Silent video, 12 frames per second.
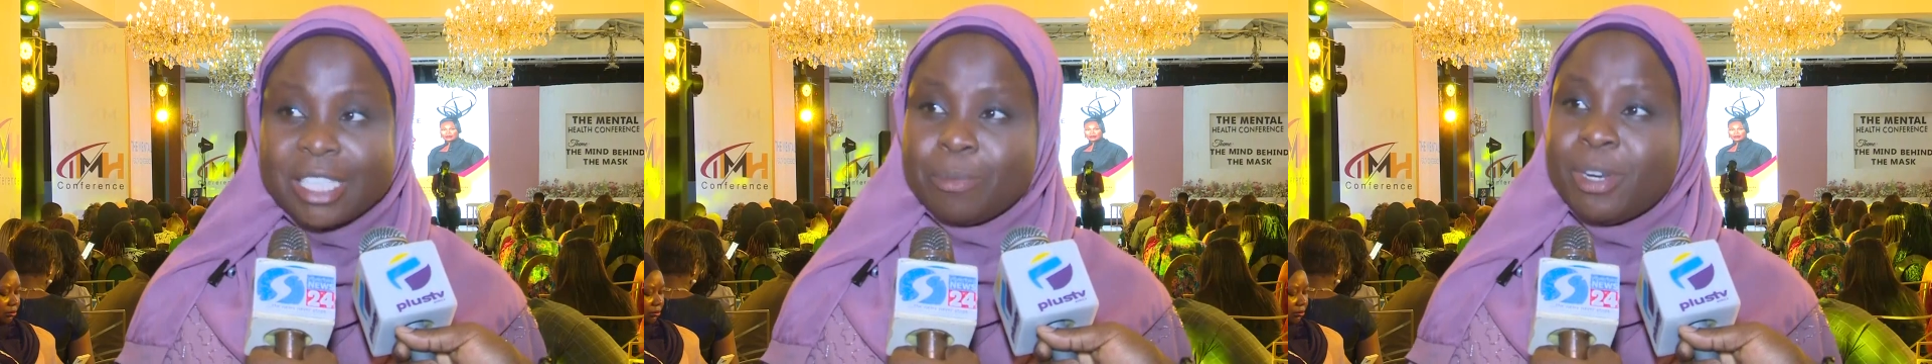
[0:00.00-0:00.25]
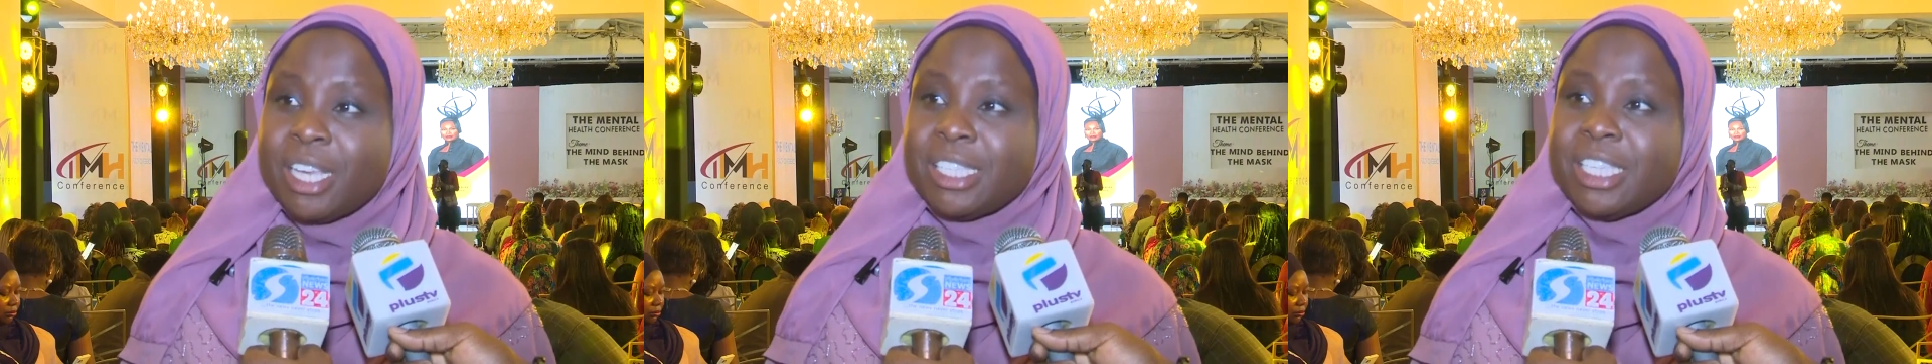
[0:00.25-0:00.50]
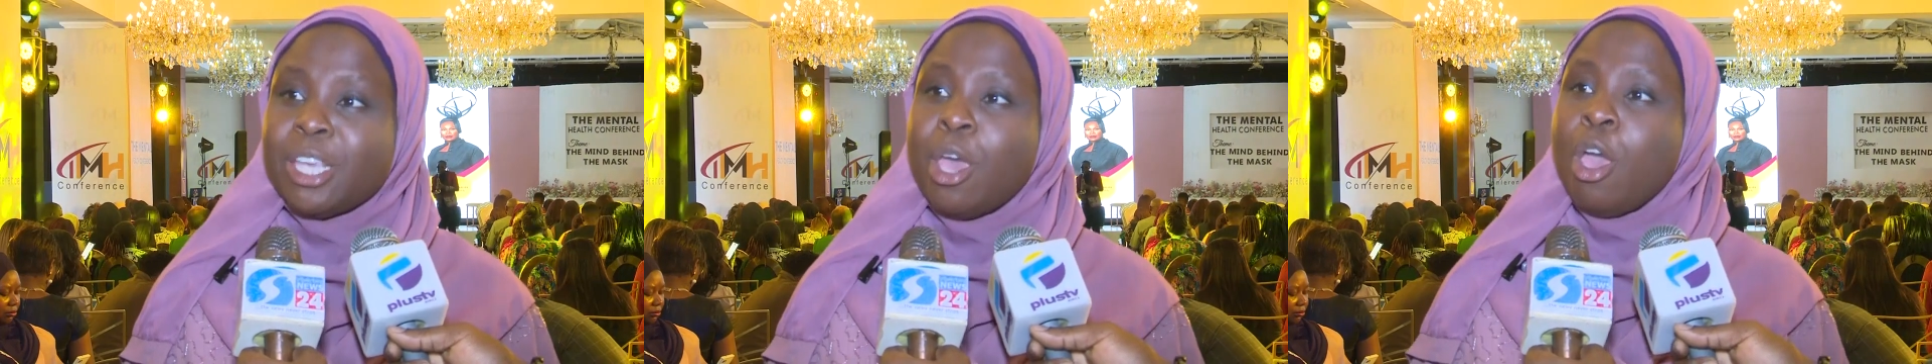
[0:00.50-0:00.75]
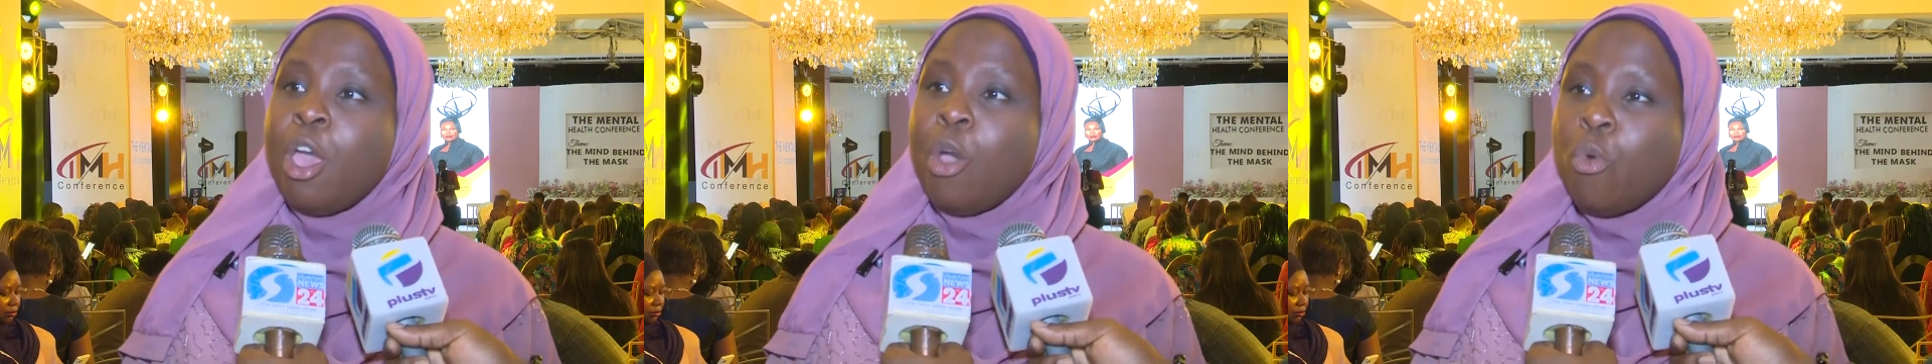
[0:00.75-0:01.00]
experiences.
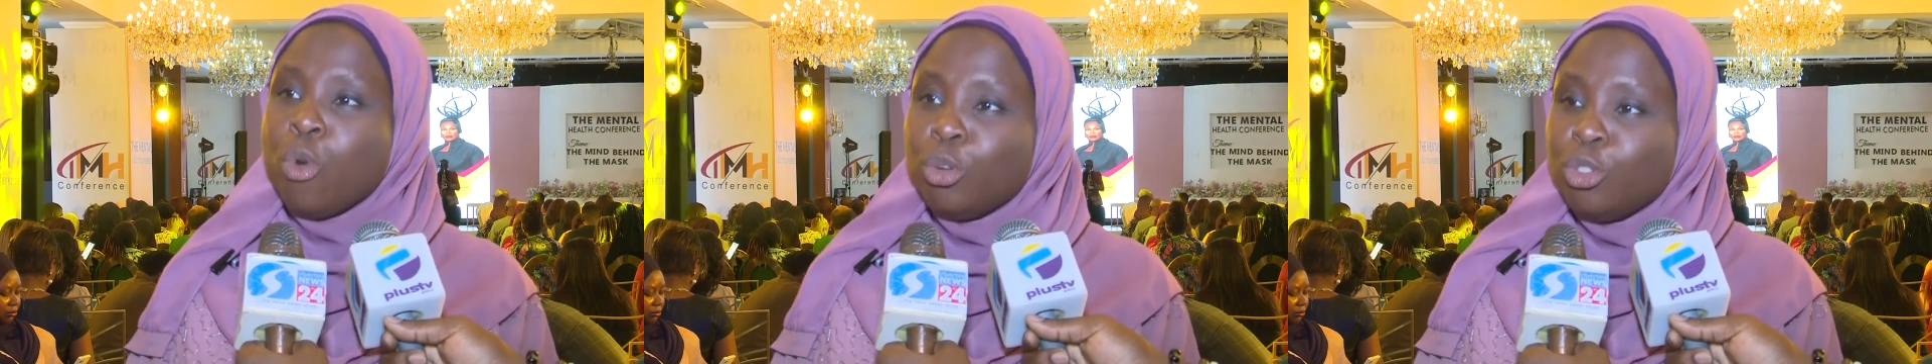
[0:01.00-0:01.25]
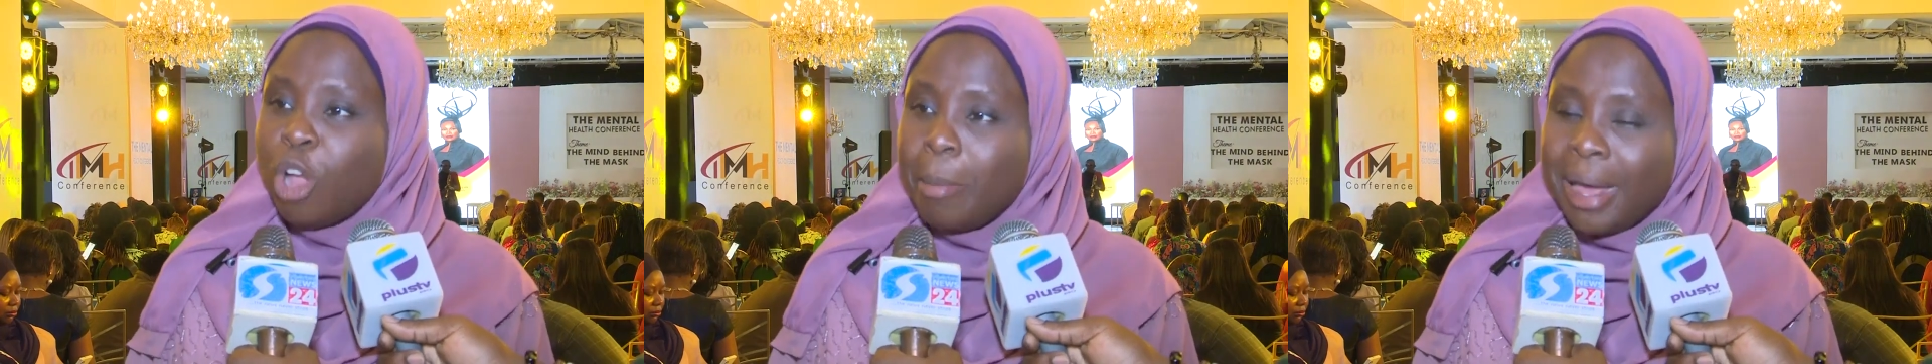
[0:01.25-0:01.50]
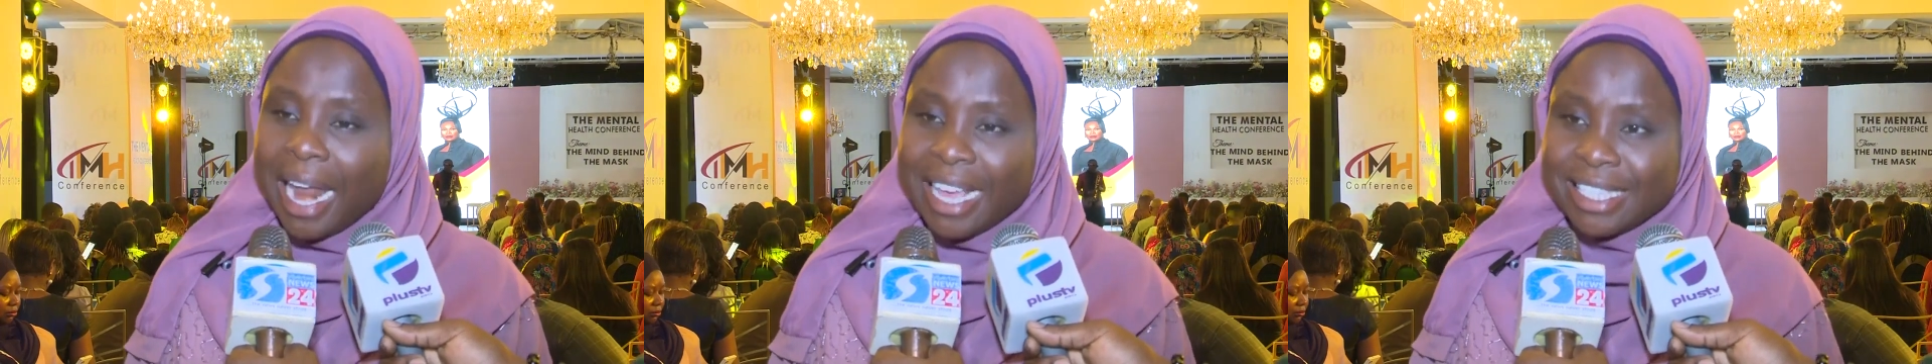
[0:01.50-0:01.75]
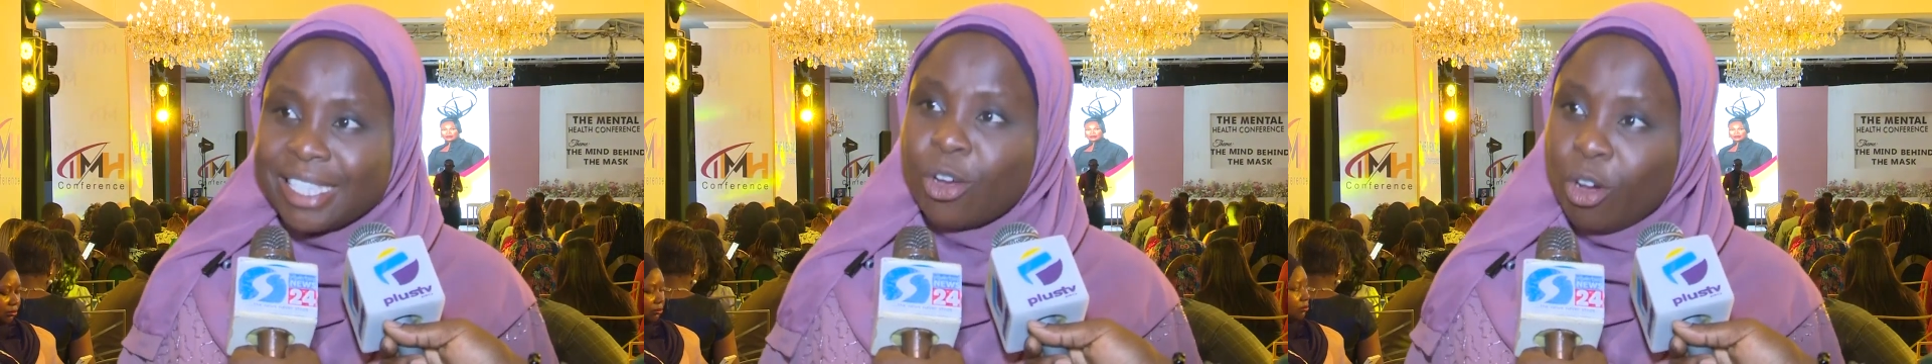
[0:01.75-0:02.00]
We'll
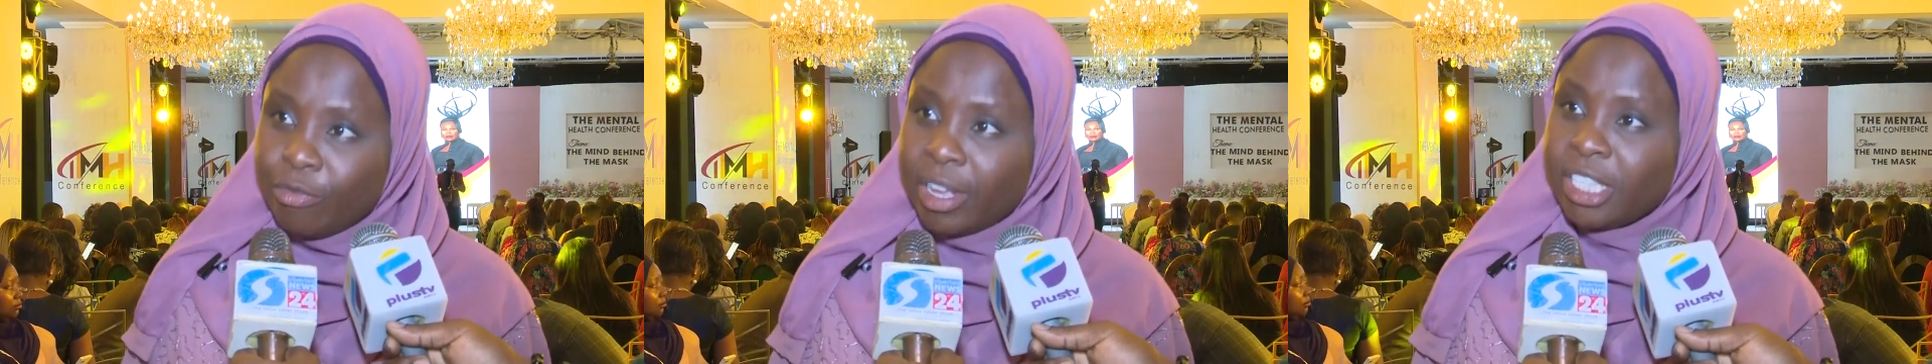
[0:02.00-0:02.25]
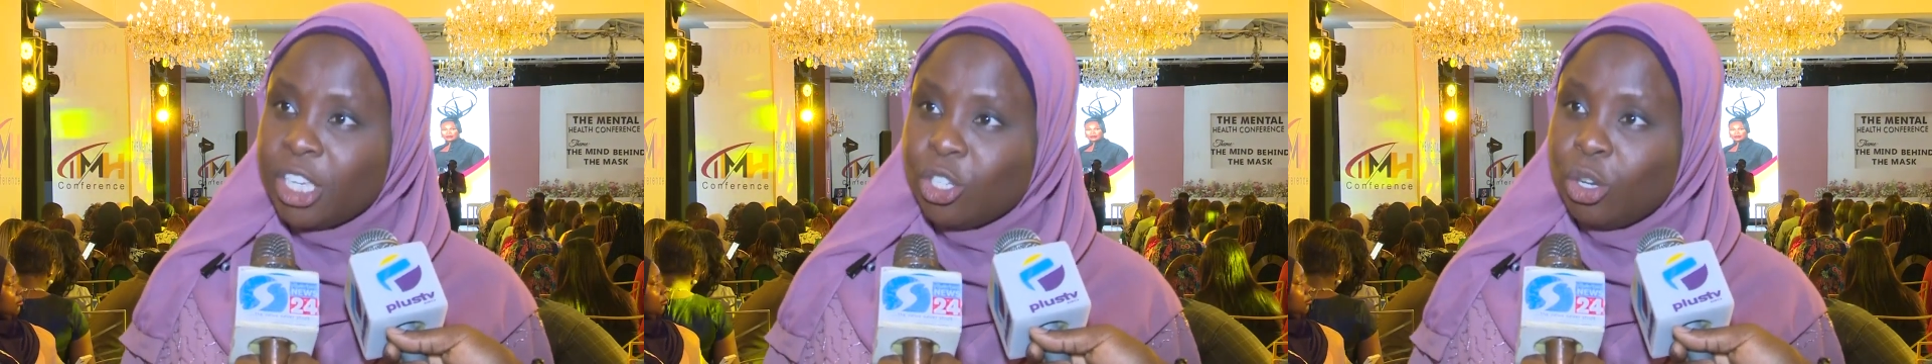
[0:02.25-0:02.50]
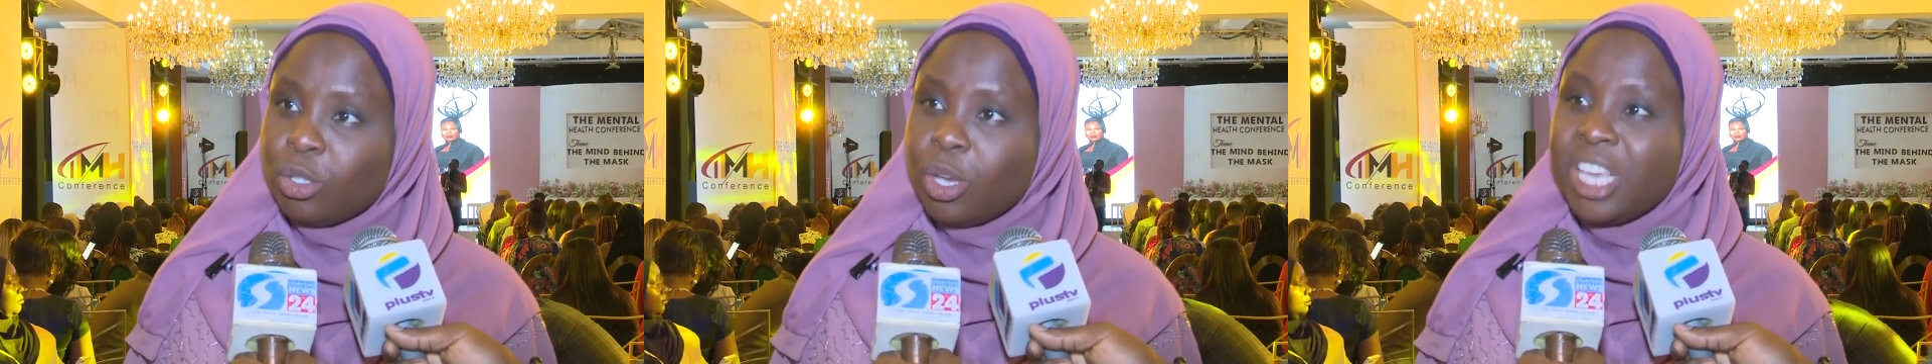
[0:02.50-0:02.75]
normalize the conversation.